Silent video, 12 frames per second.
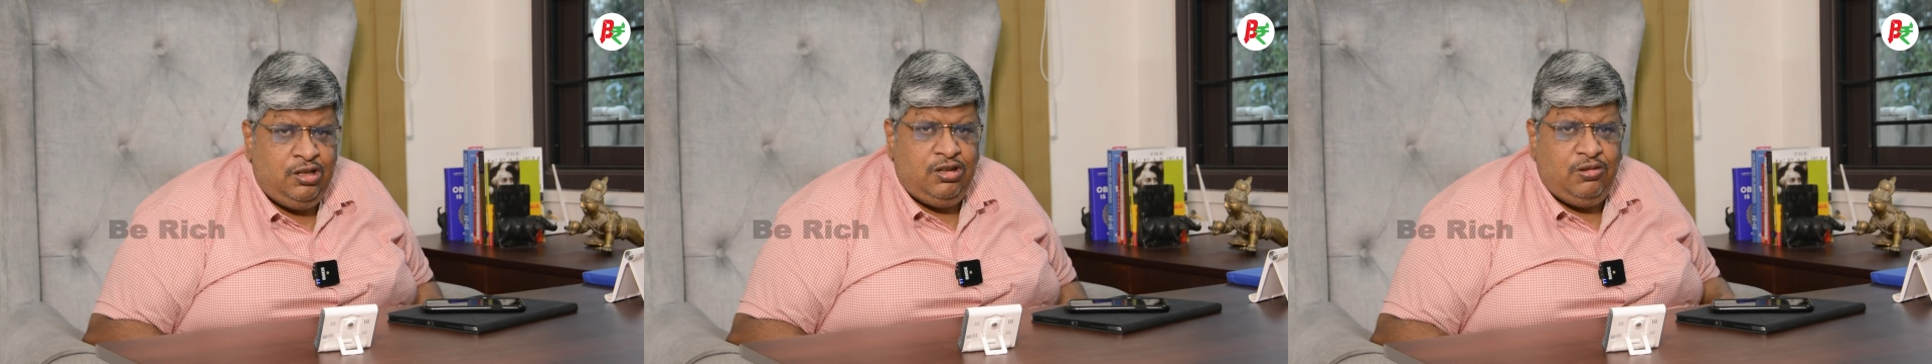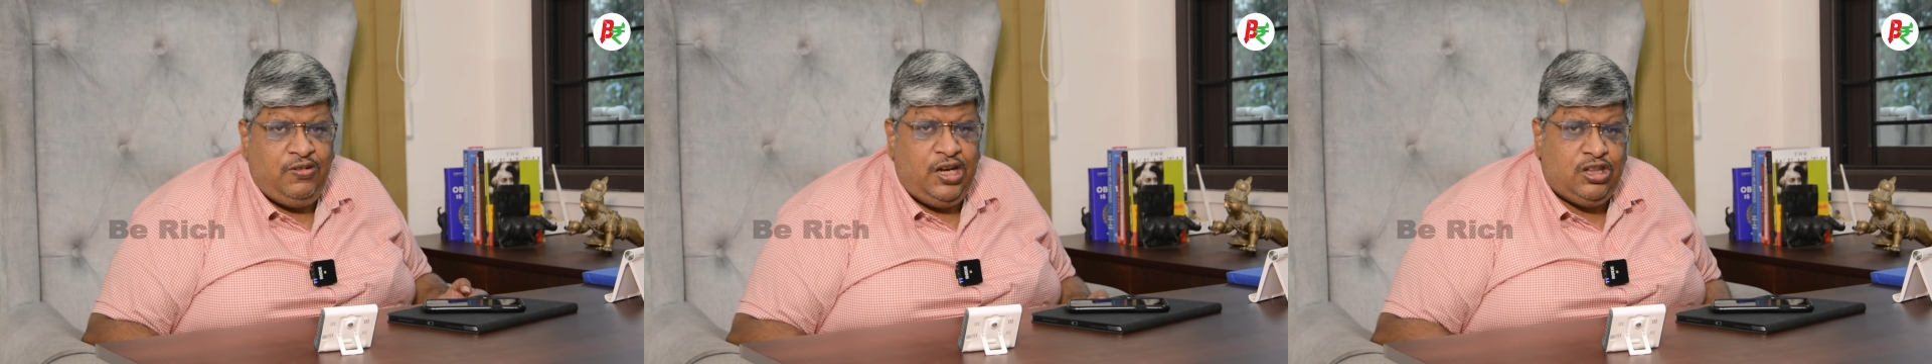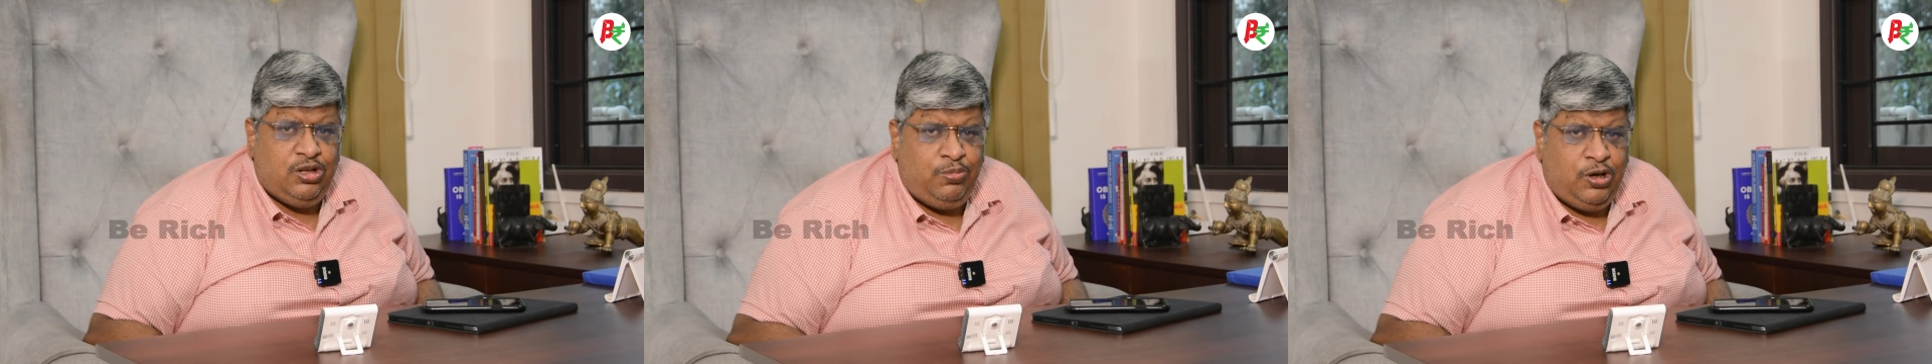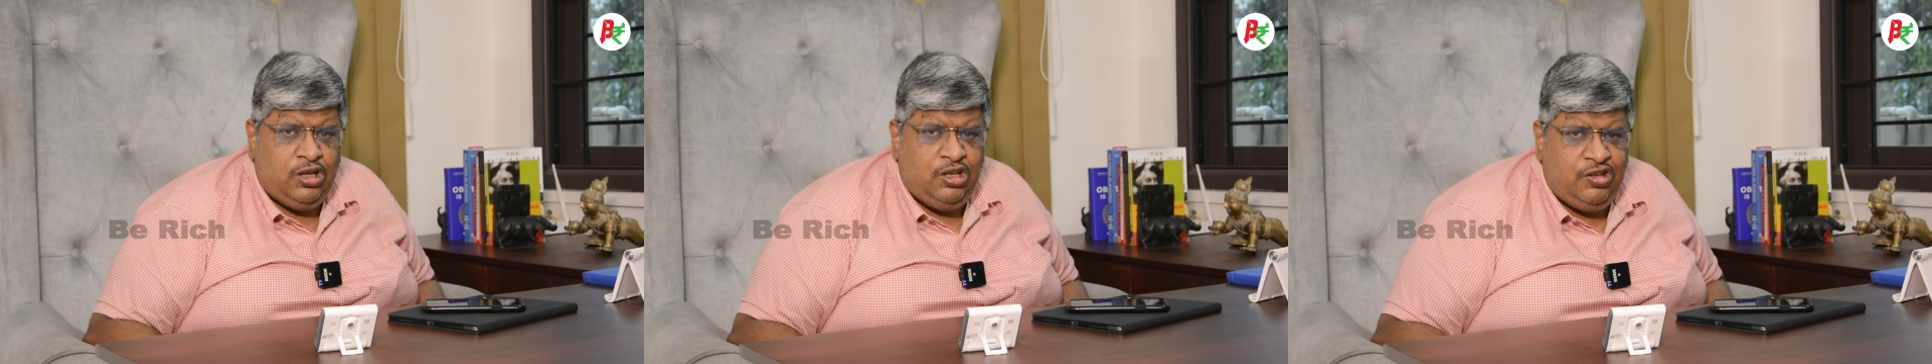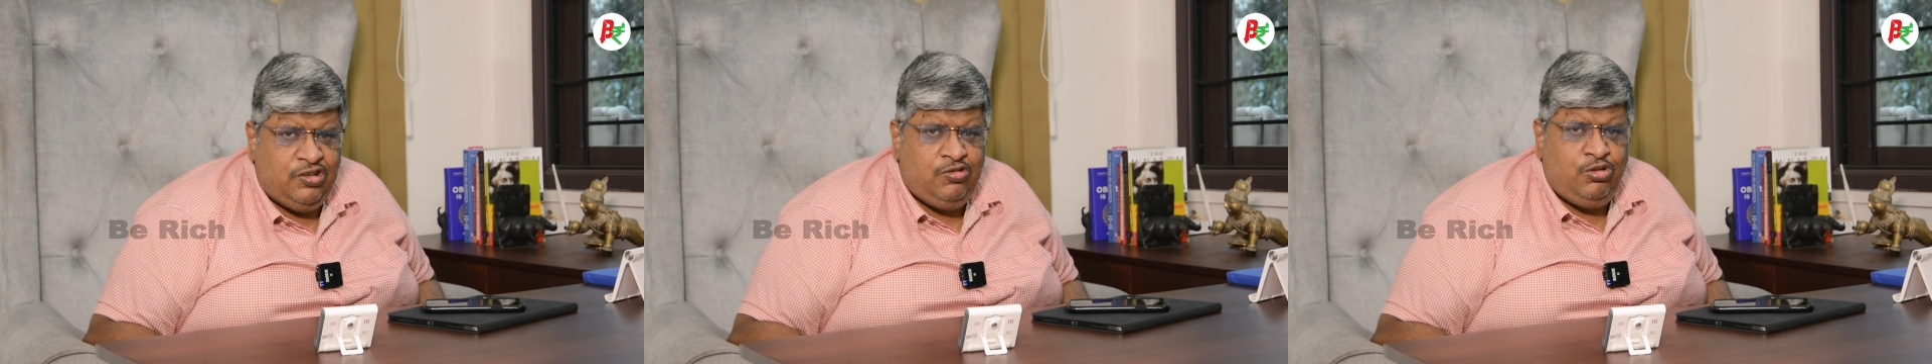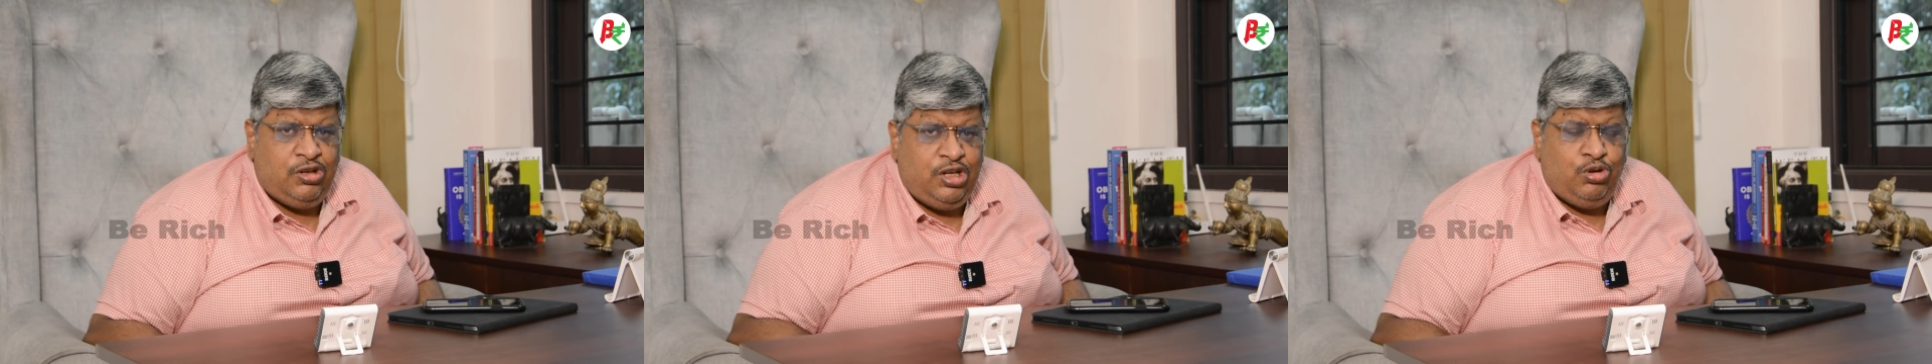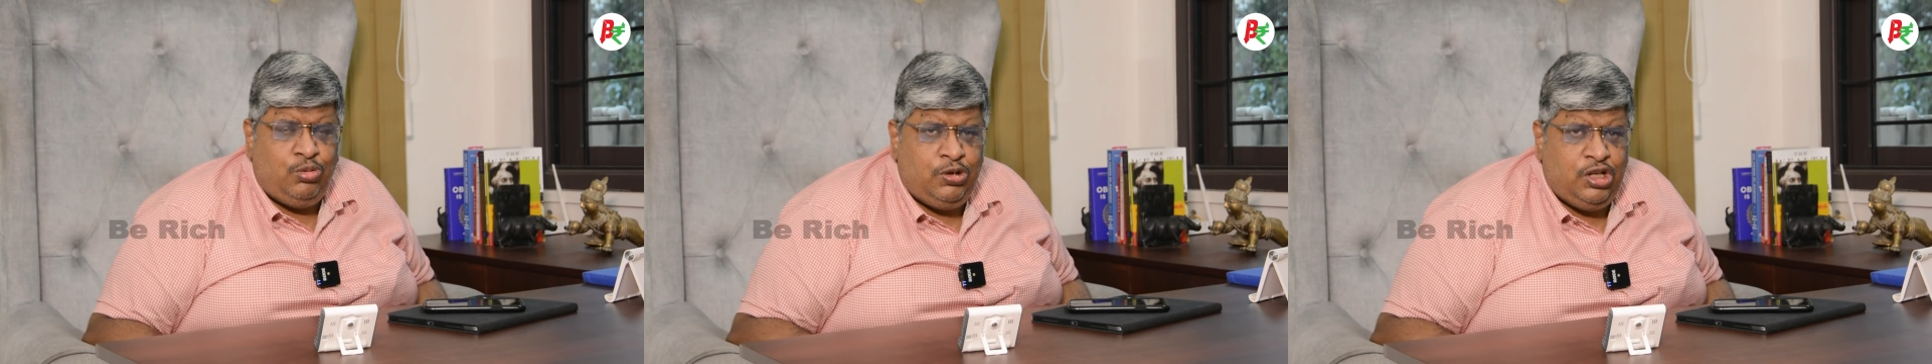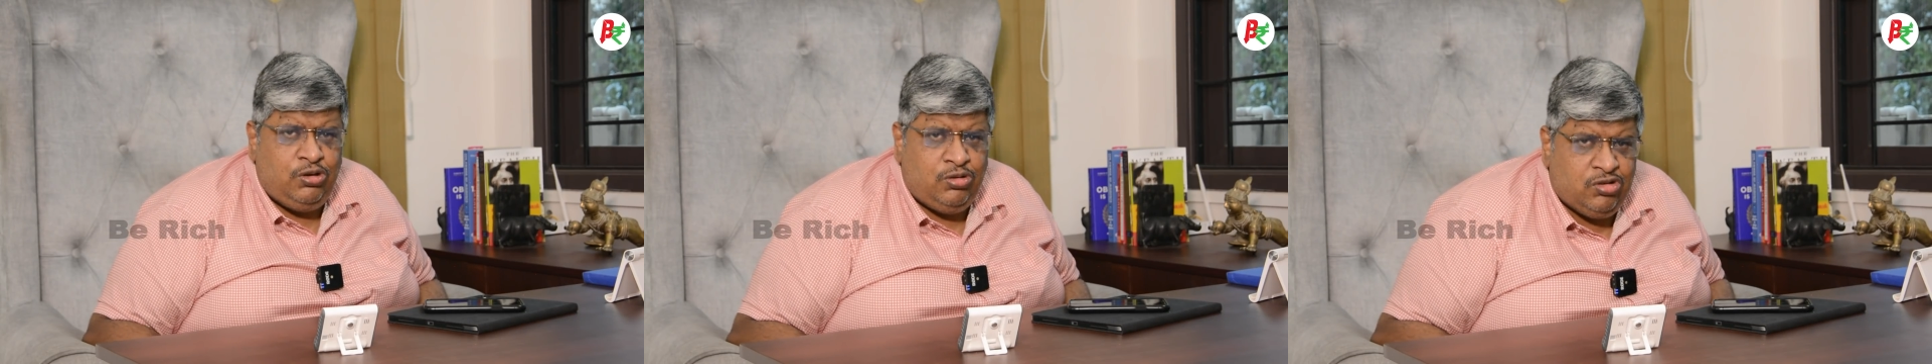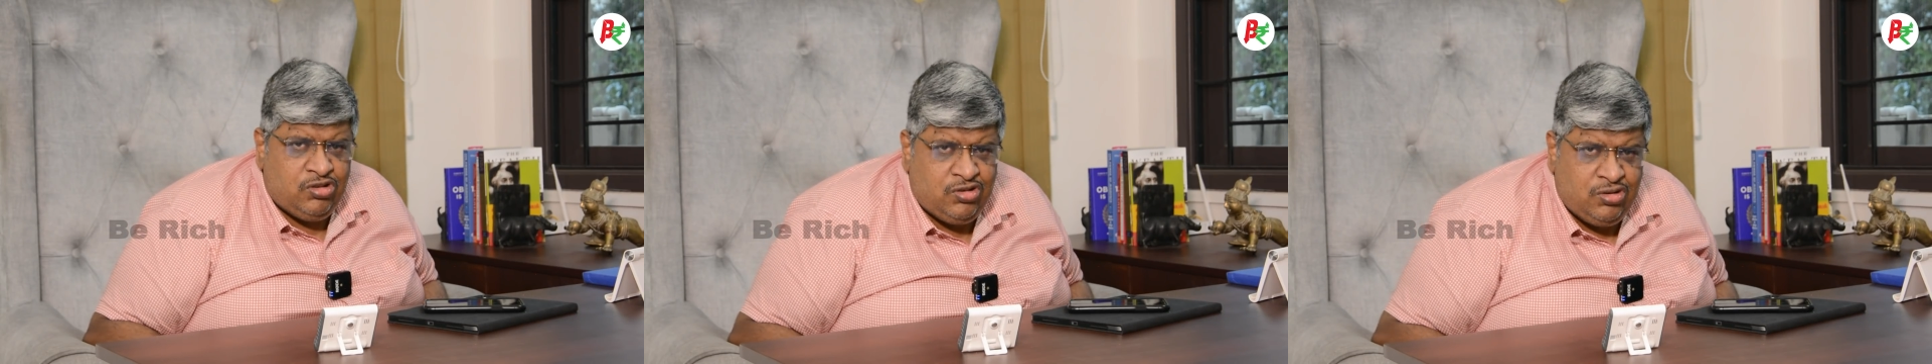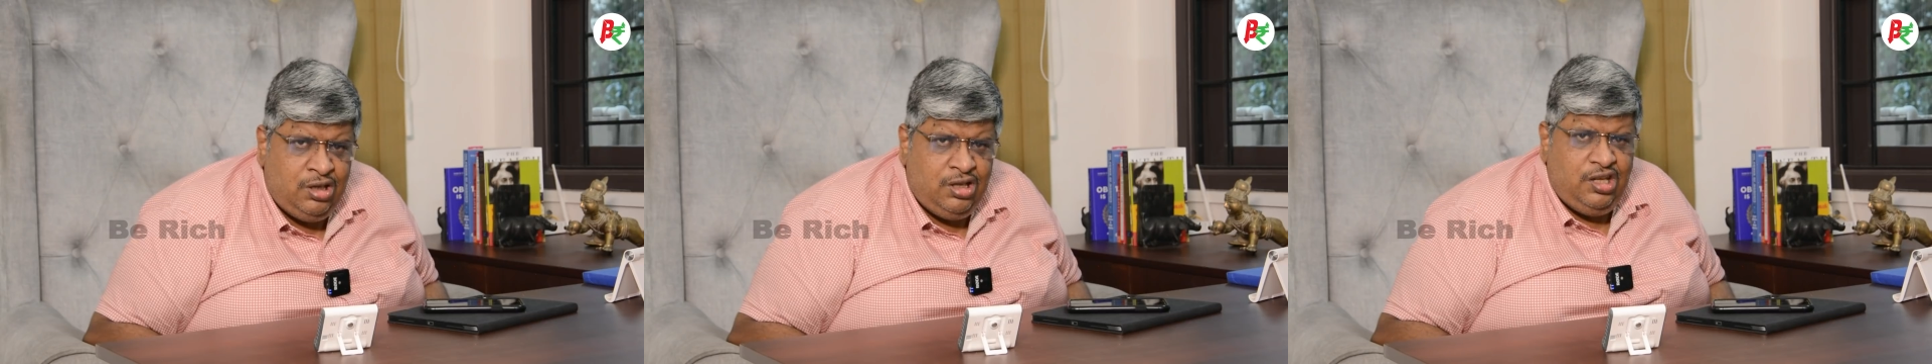Where the boy is today, nobody knows.